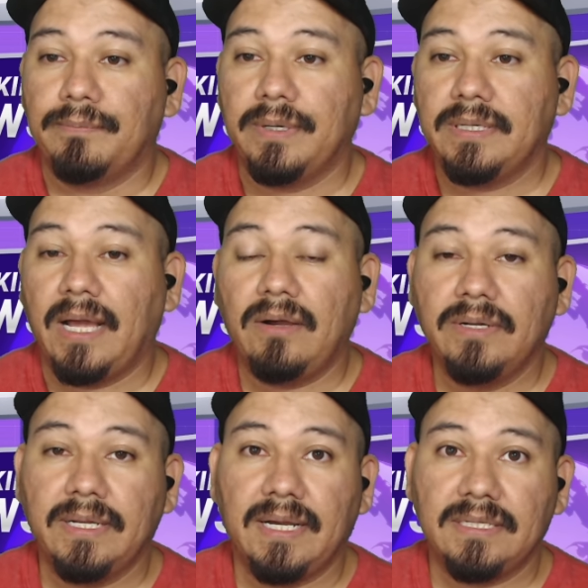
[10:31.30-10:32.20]
but now
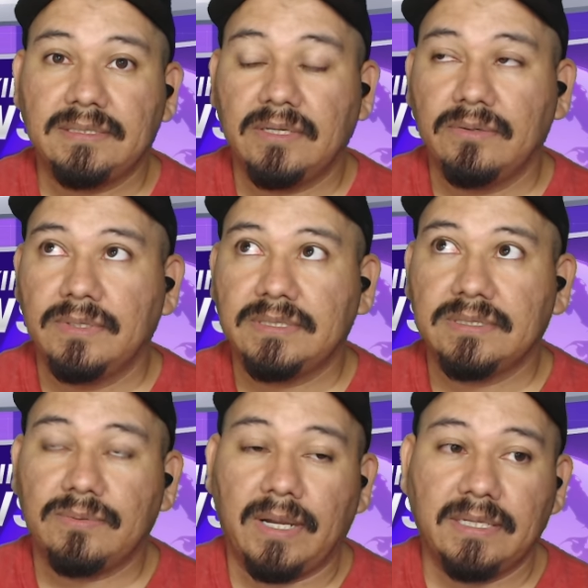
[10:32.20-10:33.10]
he got other
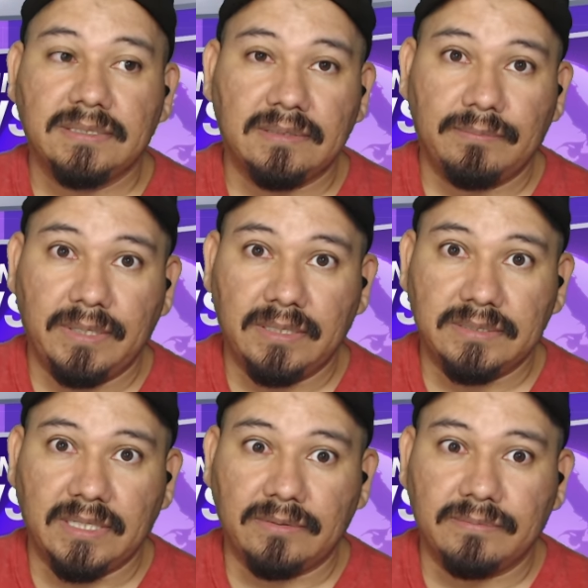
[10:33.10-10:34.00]
reasons why he's gonna be in
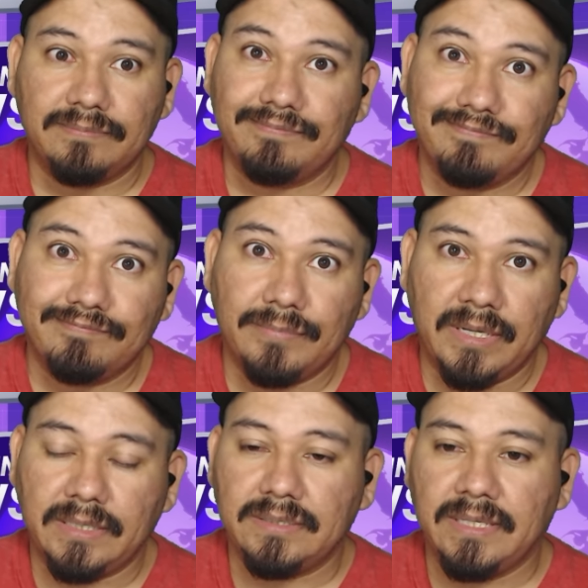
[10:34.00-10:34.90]
jail
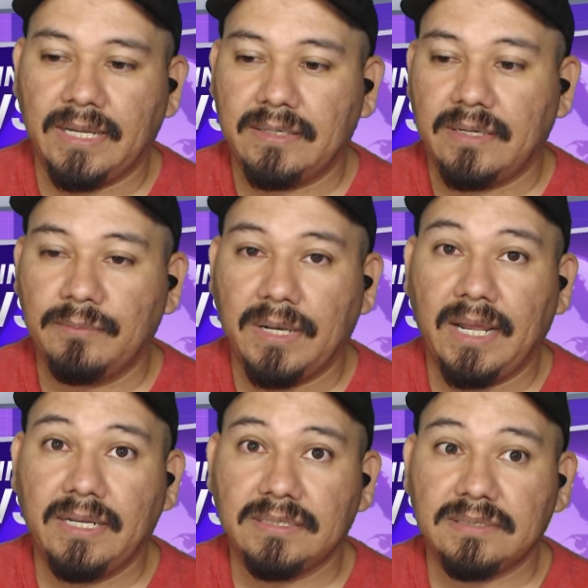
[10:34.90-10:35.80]
but yeah, I'm
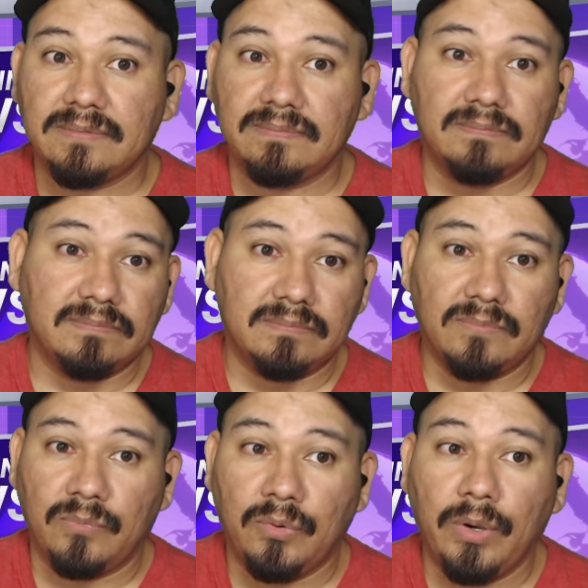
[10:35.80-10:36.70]
glad his
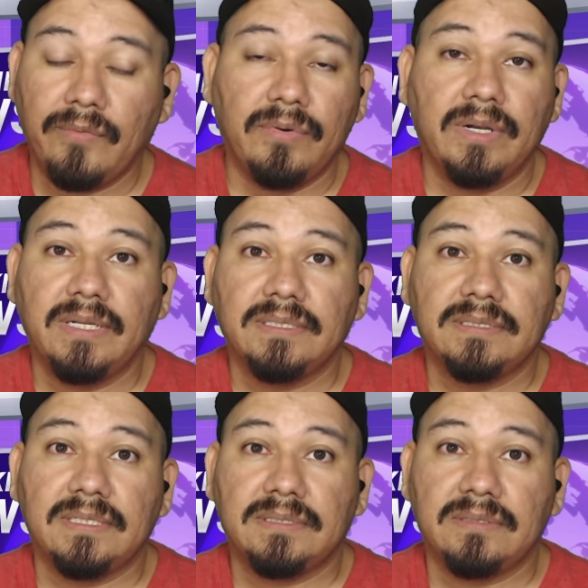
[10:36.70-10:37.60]
whoever it
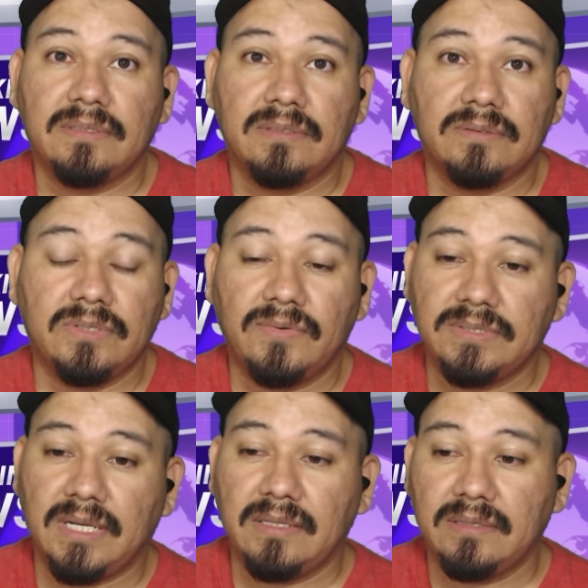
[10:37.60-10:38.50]
is that's on the
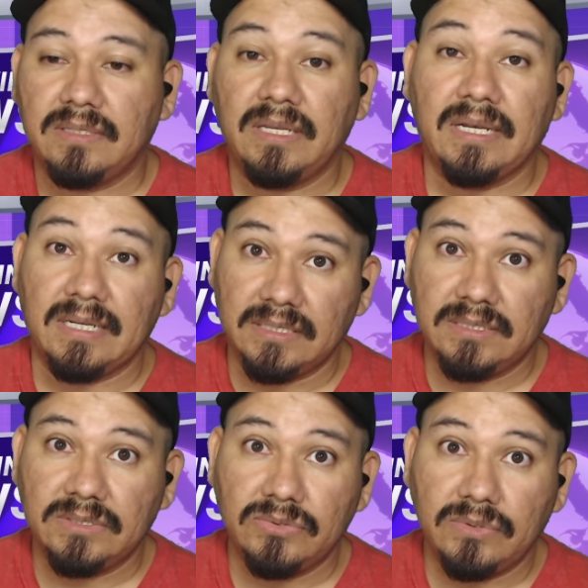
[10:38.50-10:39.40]
driver's side didn't
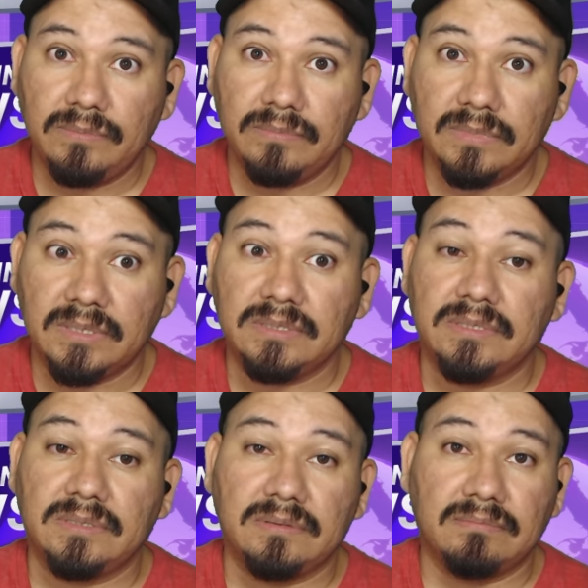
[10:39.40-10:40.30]
listen to him and
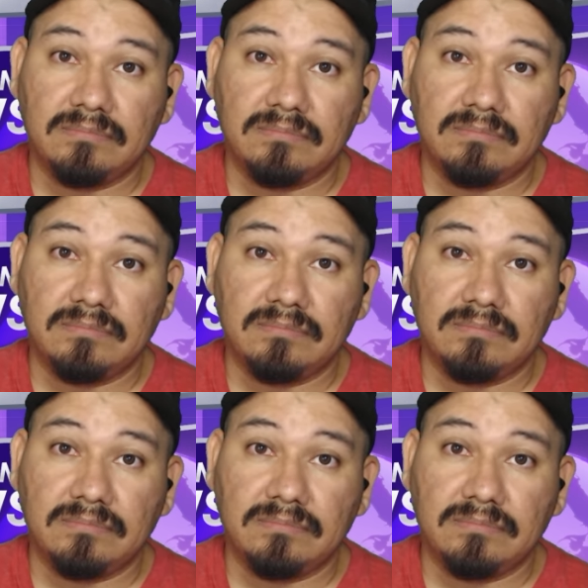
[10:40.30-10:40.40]
just